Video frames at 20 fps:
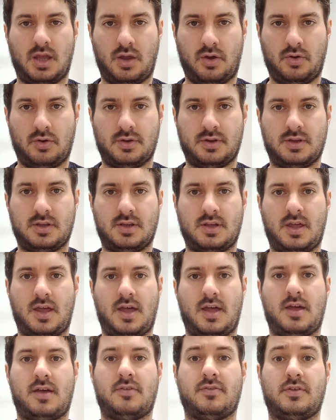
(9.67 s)
on
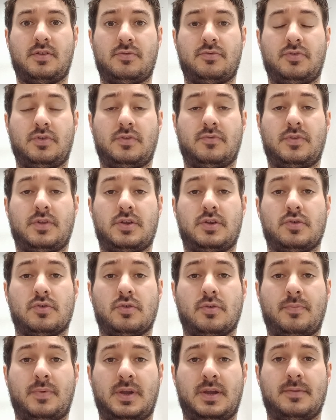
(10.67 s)
the
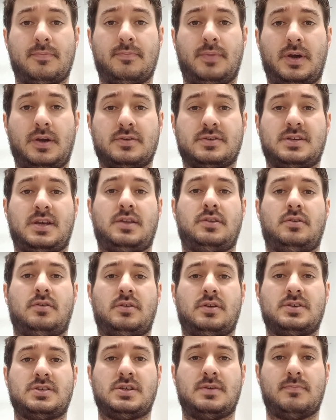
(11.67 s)
European
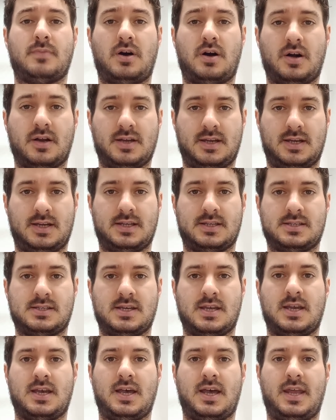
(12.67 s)
biotechnology market
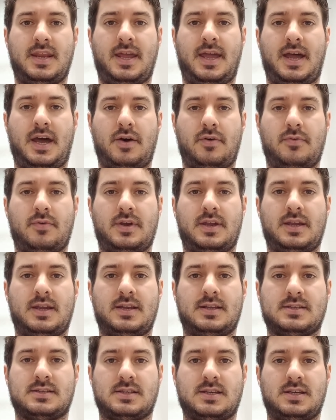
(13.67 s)
and how
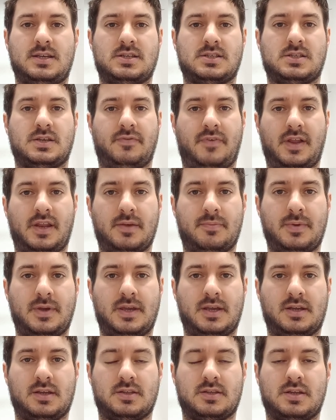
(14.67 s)
it is
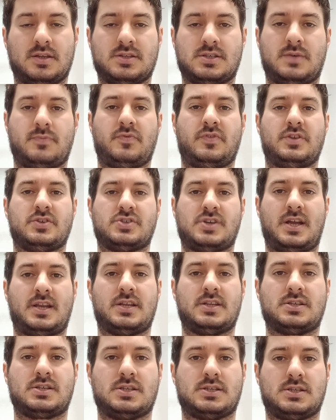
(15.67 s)
developing and some of the
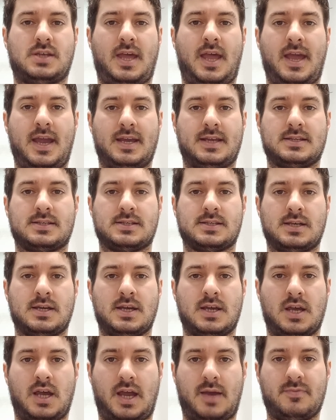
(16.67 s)
challenges ahead.
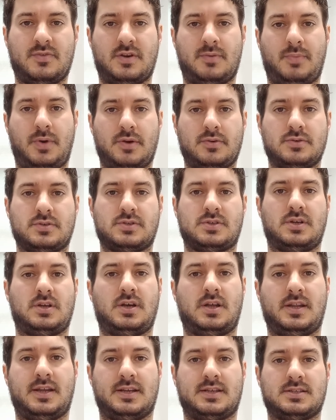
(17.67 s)
I'm going to post a
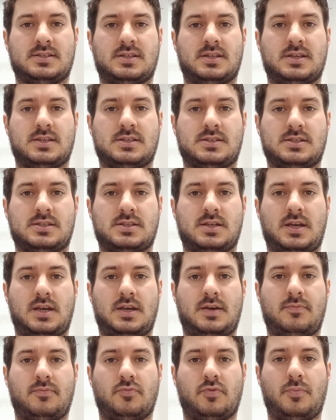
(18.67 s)
link to this
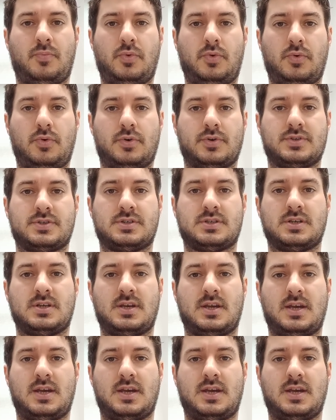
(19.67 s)
report